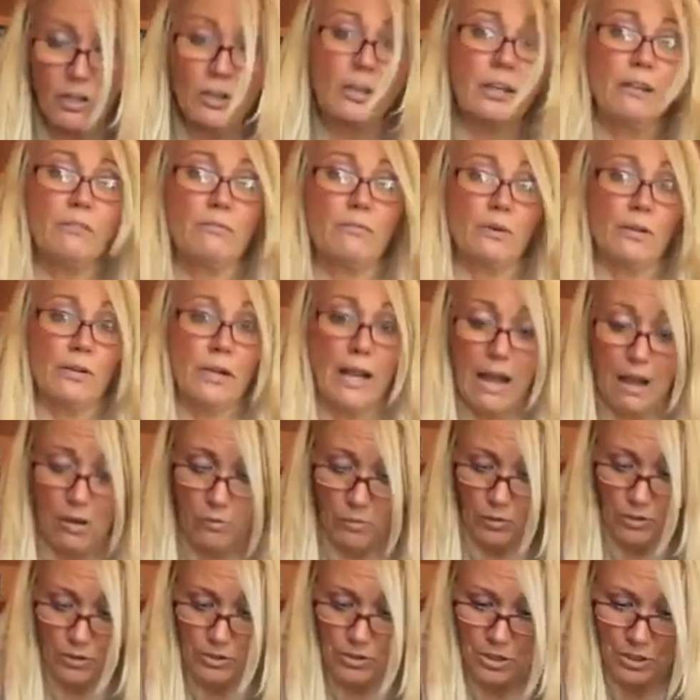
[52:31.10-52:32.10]
And after
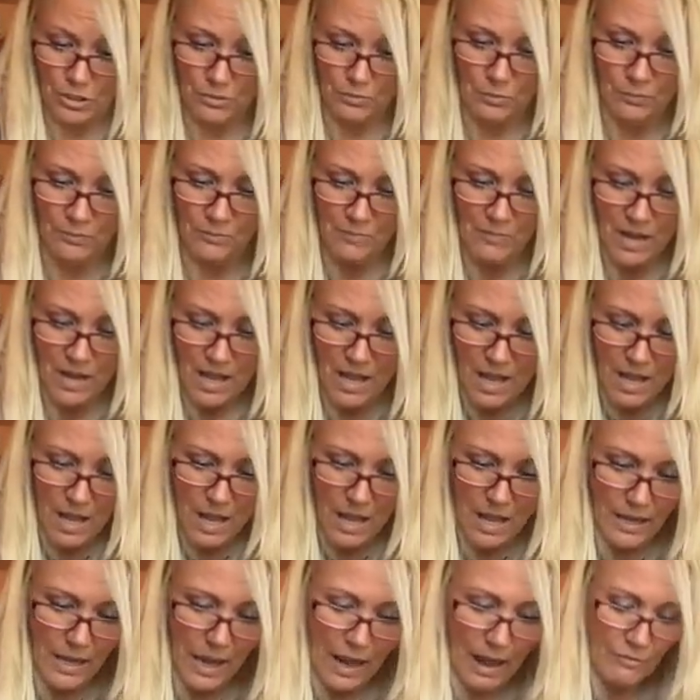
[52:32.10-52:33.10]
it gets
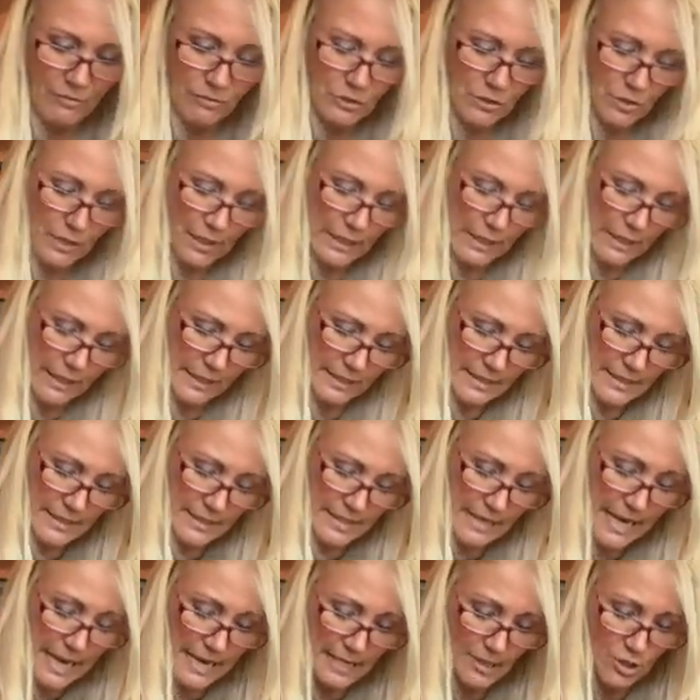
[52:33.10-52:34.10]
tender, then I turn
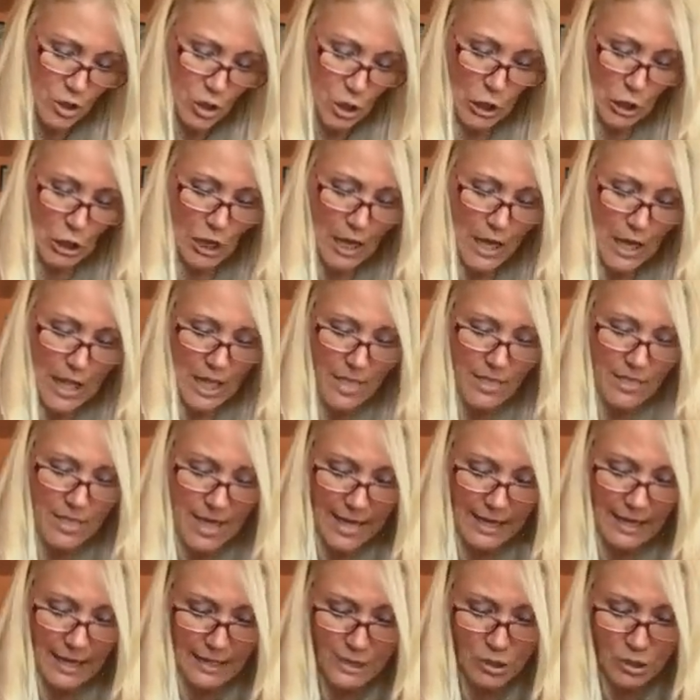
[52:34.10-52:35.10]
the heat up and I
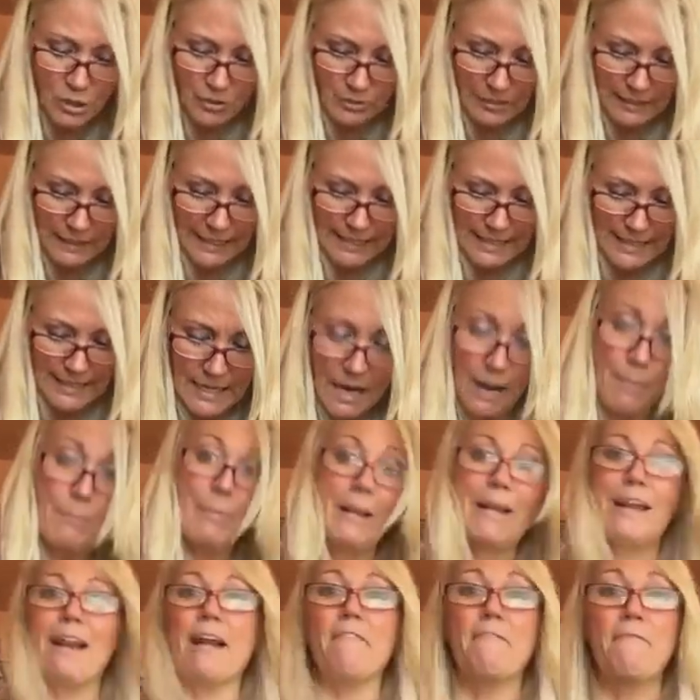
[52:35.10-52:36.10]
fry it.
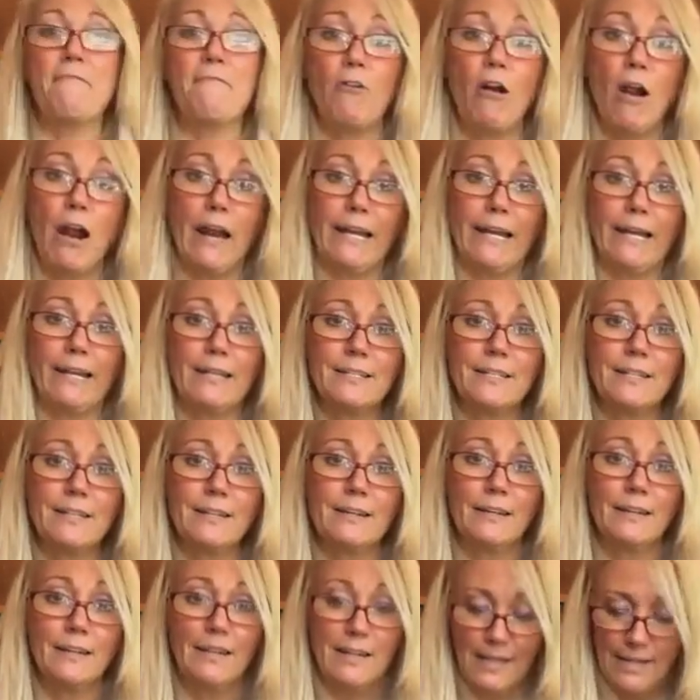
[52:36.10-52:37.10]
Oh
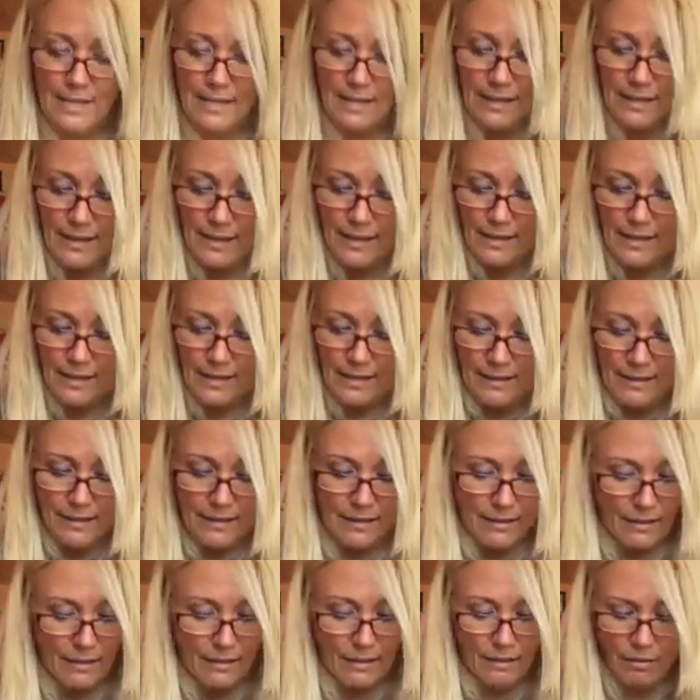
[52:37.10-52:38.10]
my God, you don't want to
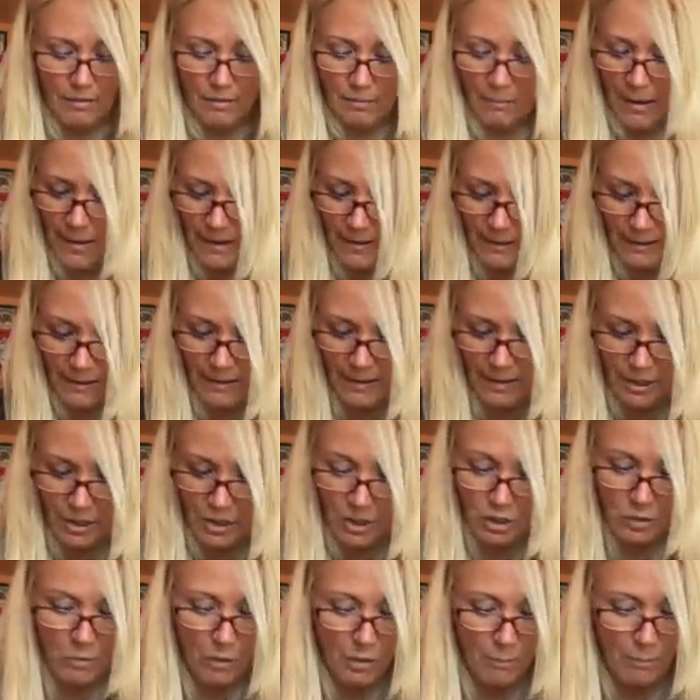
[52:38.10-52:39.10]
burn it. You just want
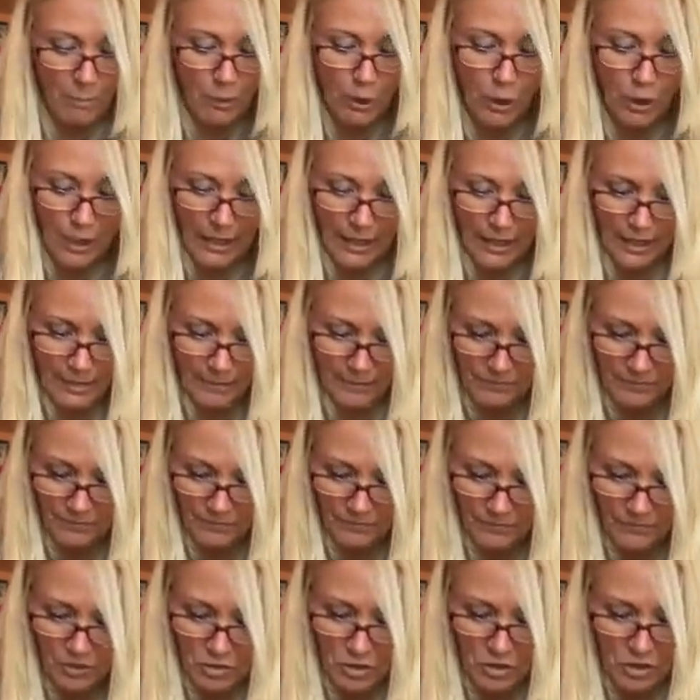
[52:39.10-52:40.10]
to fry it. Oh
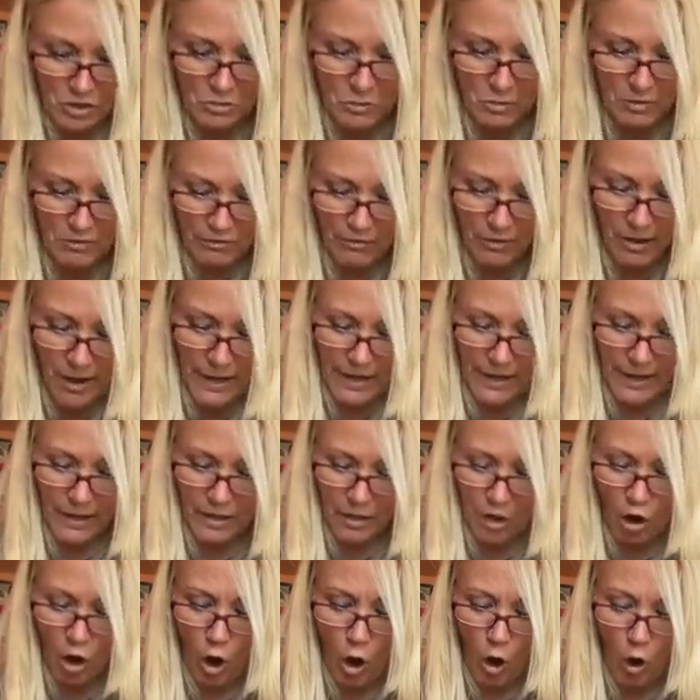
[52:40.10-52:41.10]
my goodness. And
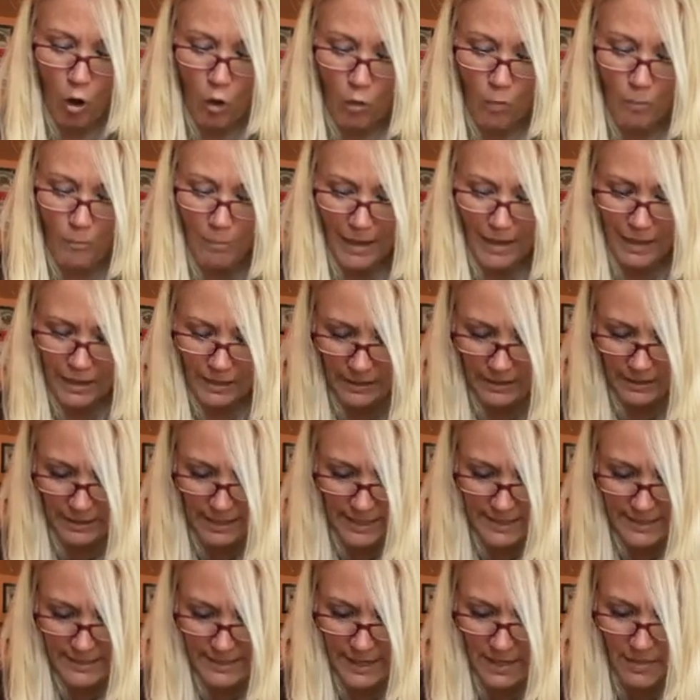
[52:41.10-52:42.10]
then
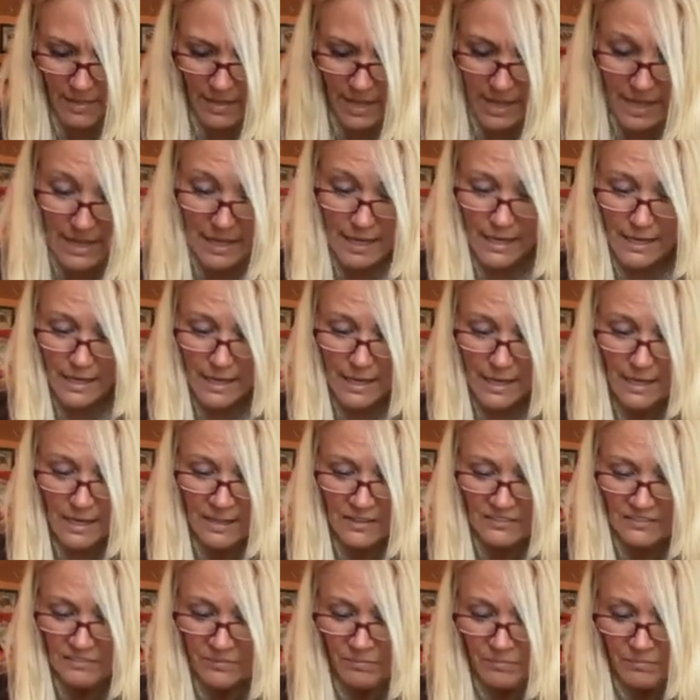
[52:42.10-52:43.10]
if you feel like you need
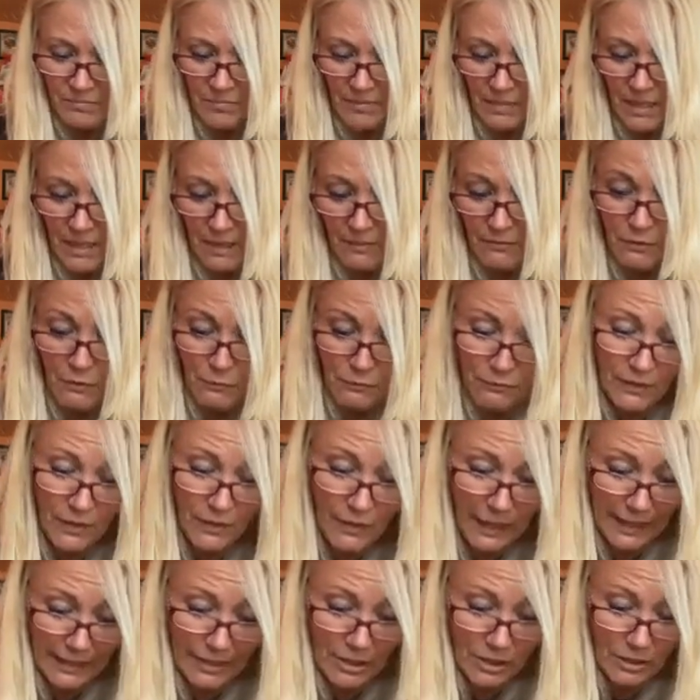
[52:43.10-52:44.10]
it, because I
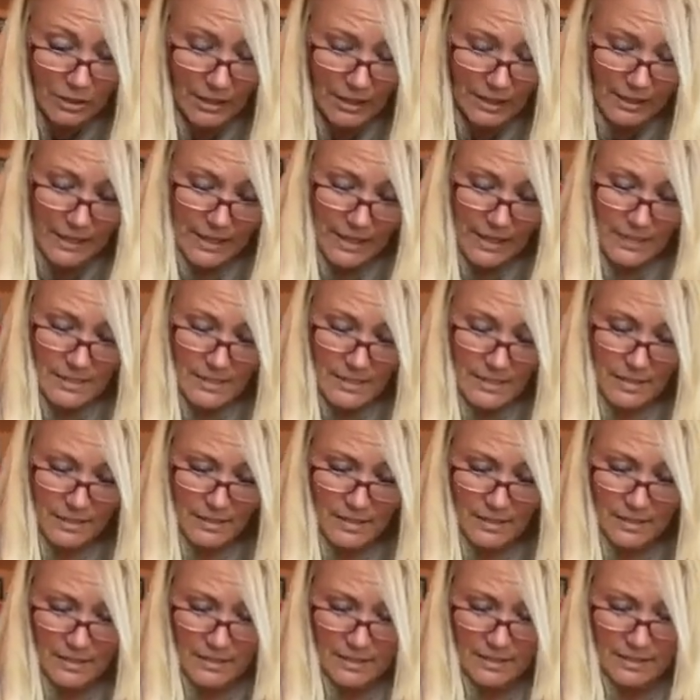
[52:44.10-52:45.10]
put a little apple cider
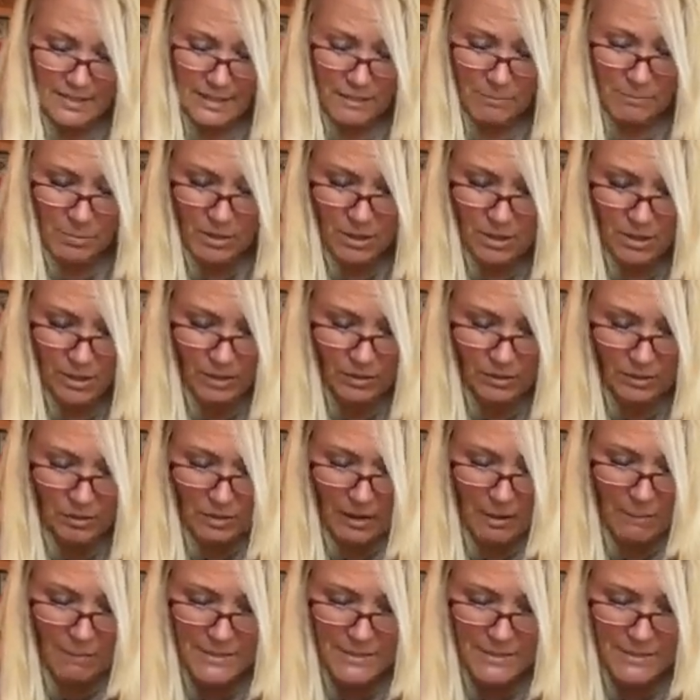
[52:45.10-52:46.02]
vinegar in there too,